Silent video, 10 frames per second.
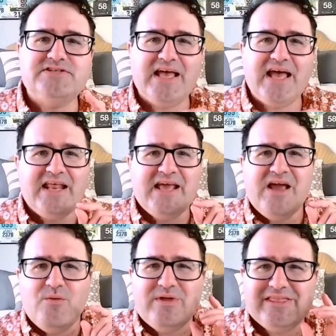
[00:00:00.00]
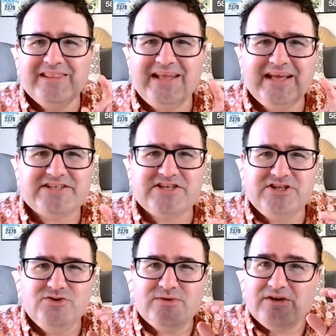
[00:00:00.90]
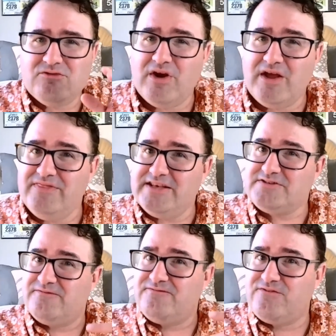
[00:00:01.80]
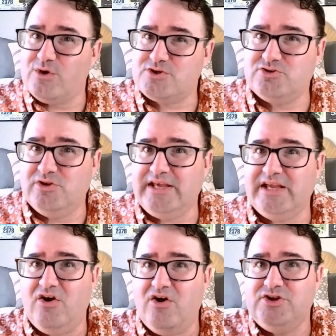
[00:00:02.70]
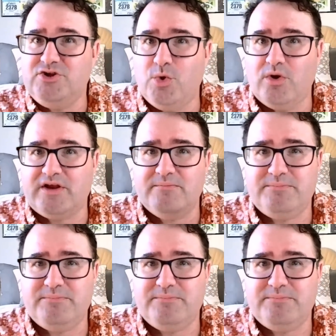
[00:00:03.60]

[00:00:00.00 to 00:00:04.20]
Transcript: is that with Linux, you can run this virtually on your